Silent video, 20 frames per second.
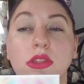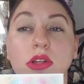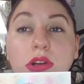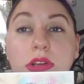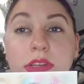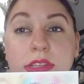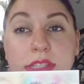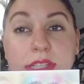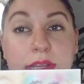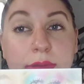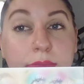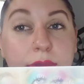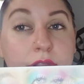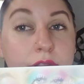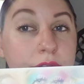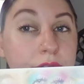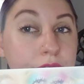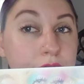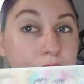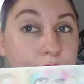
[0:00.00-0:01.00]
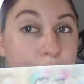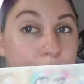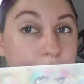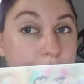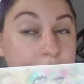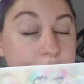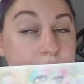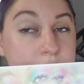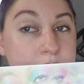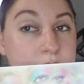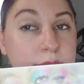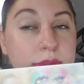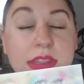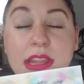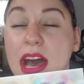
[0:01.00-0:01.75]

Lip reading: look similar to this.